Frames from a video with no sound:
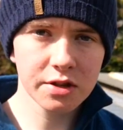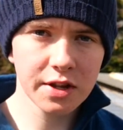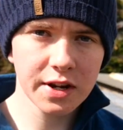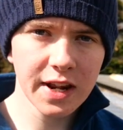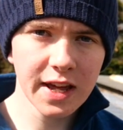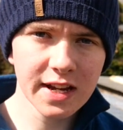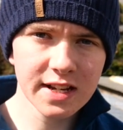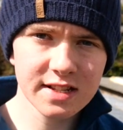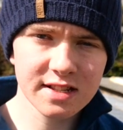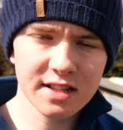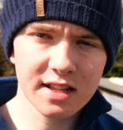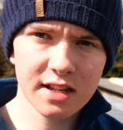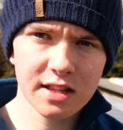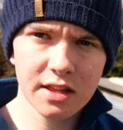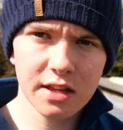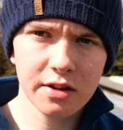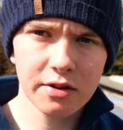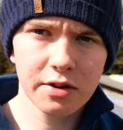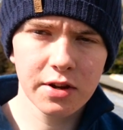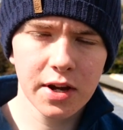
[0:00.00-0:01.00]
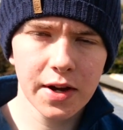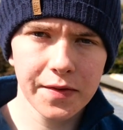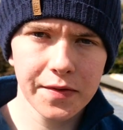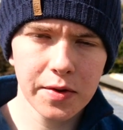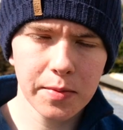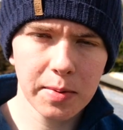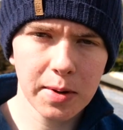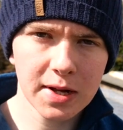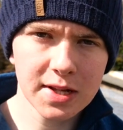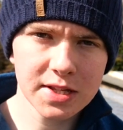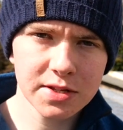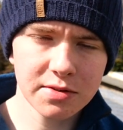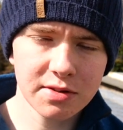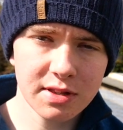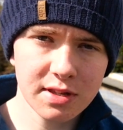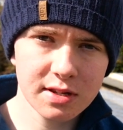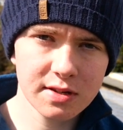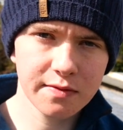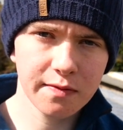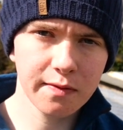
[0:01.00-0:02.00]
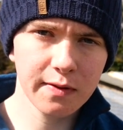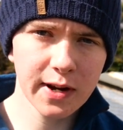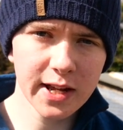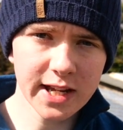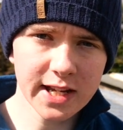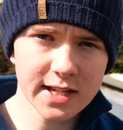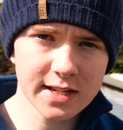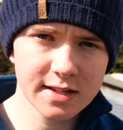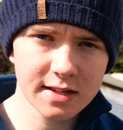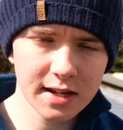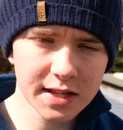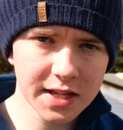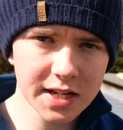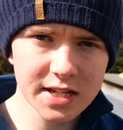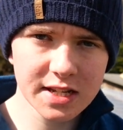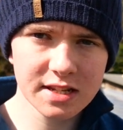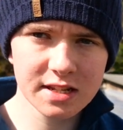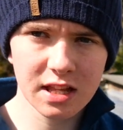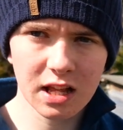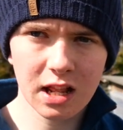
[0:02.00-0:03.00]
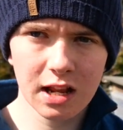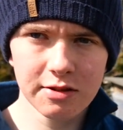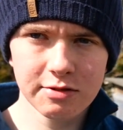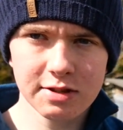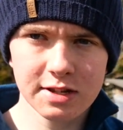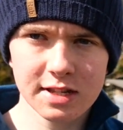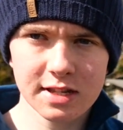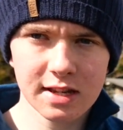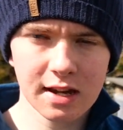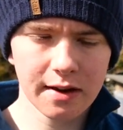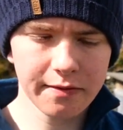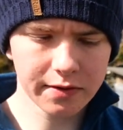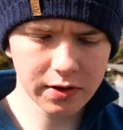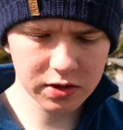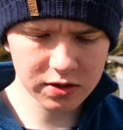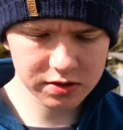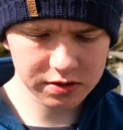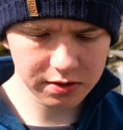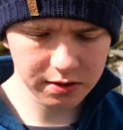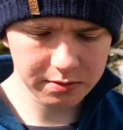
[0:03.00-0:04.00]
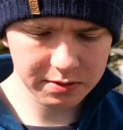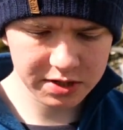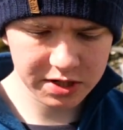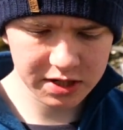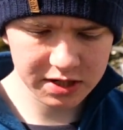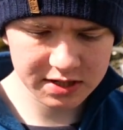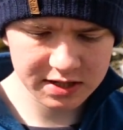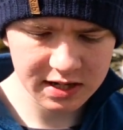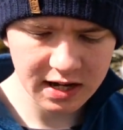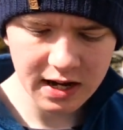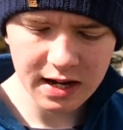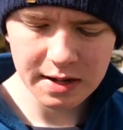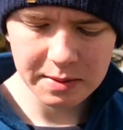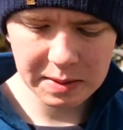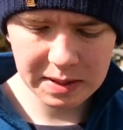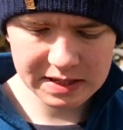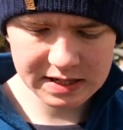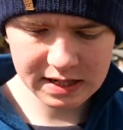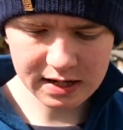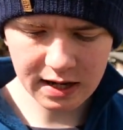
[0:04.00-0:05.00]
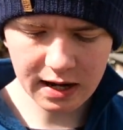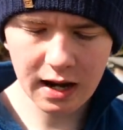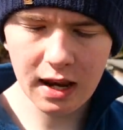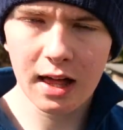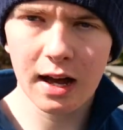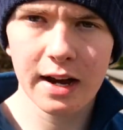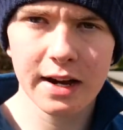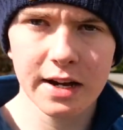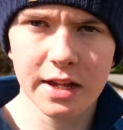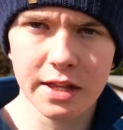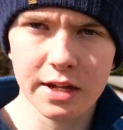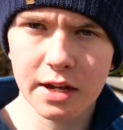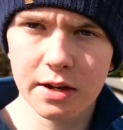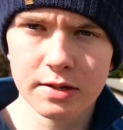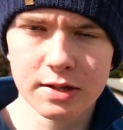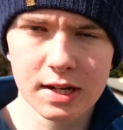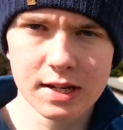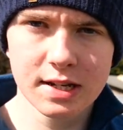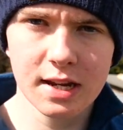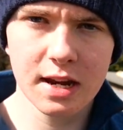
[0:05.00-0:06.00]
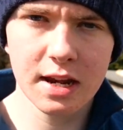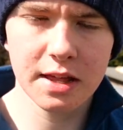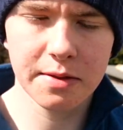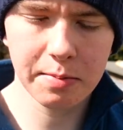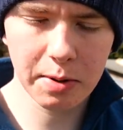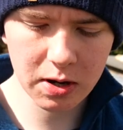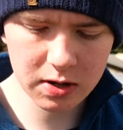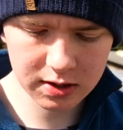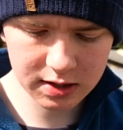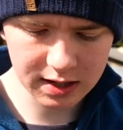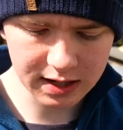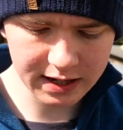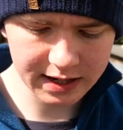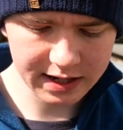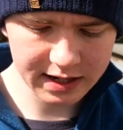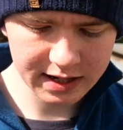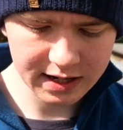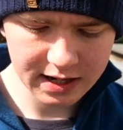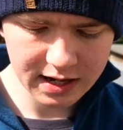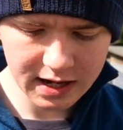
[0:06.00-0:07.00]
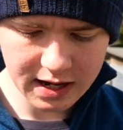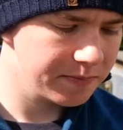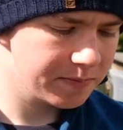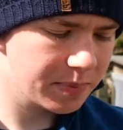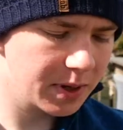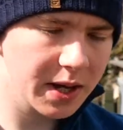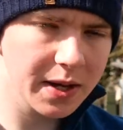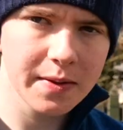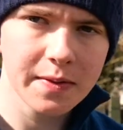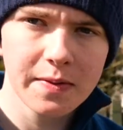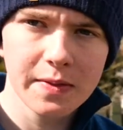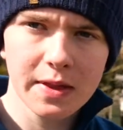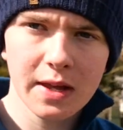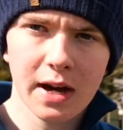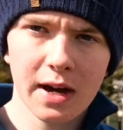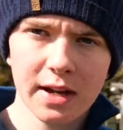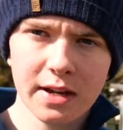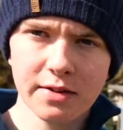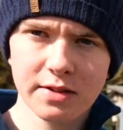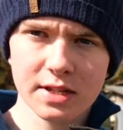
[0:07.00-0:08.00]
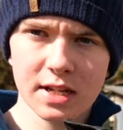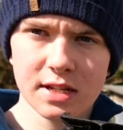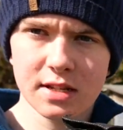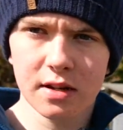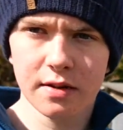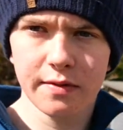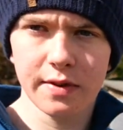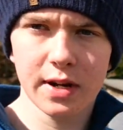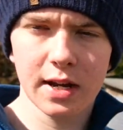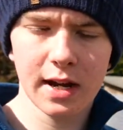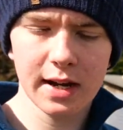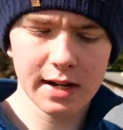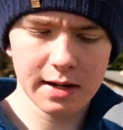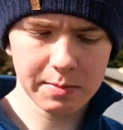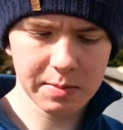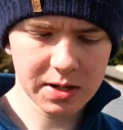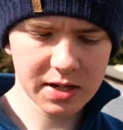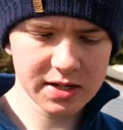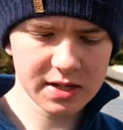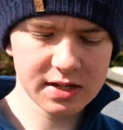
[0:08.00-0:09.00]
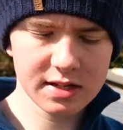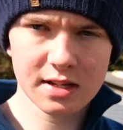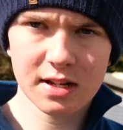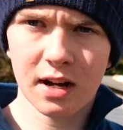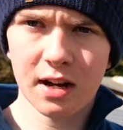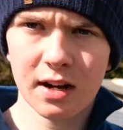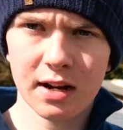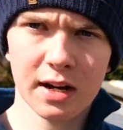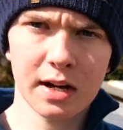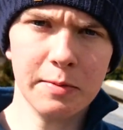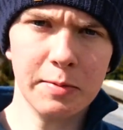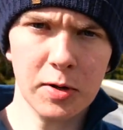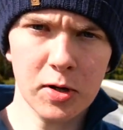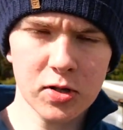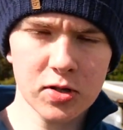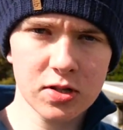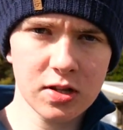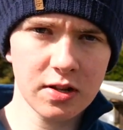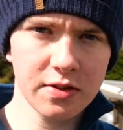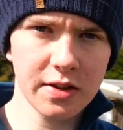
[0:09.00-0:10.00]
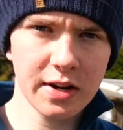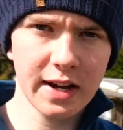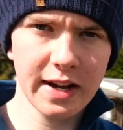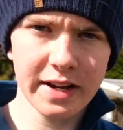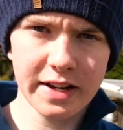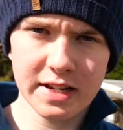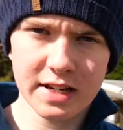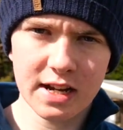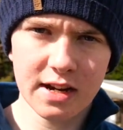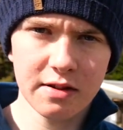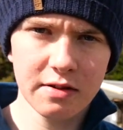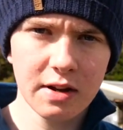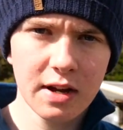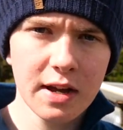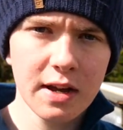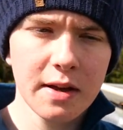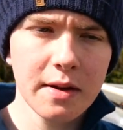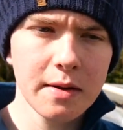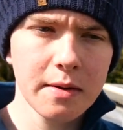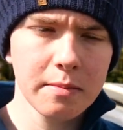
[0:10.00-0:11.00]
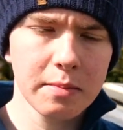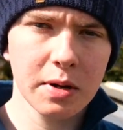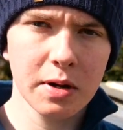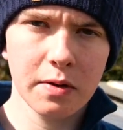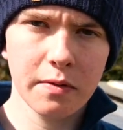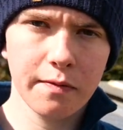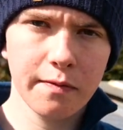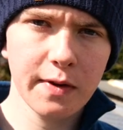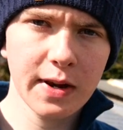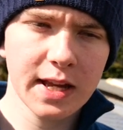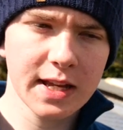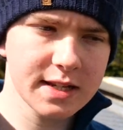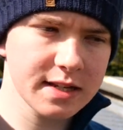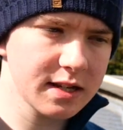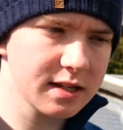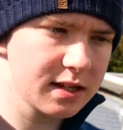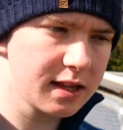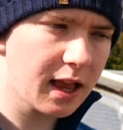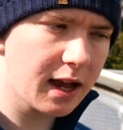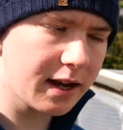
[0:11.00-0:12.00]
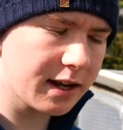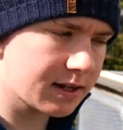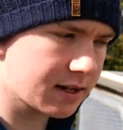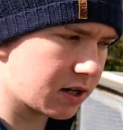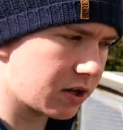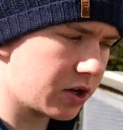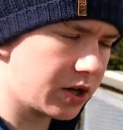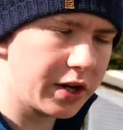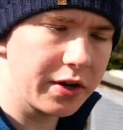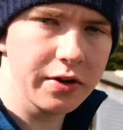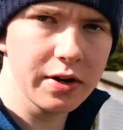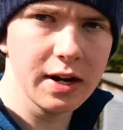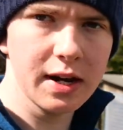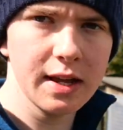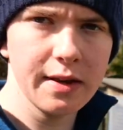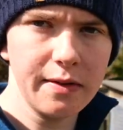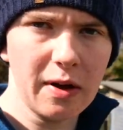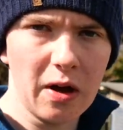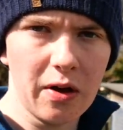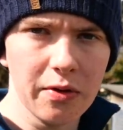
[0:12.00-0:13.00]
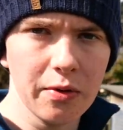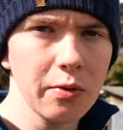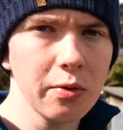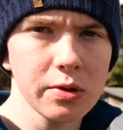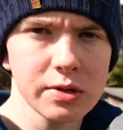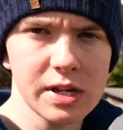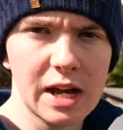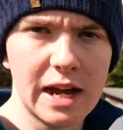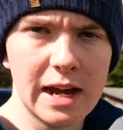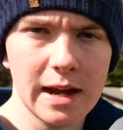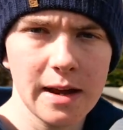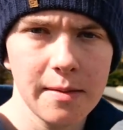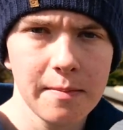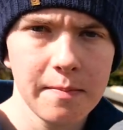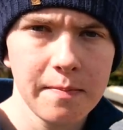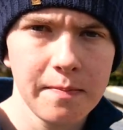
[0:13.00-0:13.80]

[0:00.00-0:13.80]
the next thing that you can cover your plants with is fleece, and this is the closest thing I've got to it, which is basically a liner that goes underneath pond liner. But I use this overnight because it's dark and it blocks a lot of the light out. But fleece is lighter and you can leave it on all day,